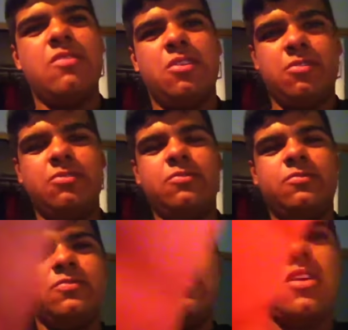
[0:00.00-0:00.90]
yeah.
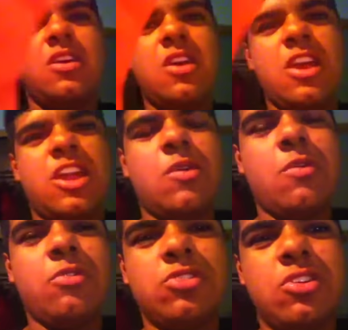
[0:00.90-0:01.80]
Anyway,
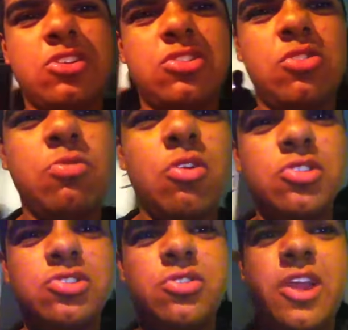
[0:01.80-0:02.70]
I want to show you this new
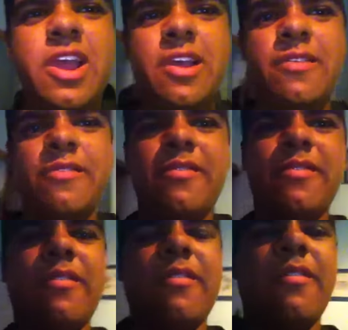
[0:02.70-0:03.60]
poster I have.
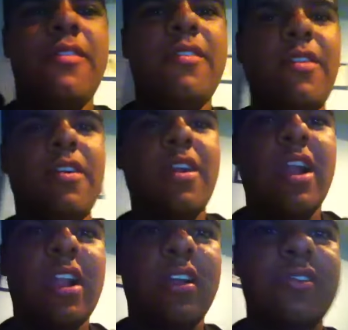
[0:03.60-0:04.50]
I
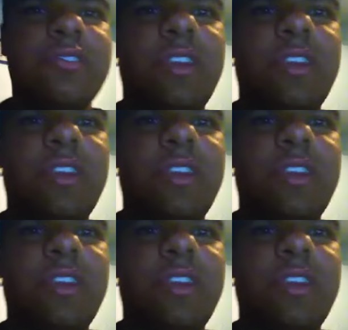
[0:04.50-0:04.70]
got also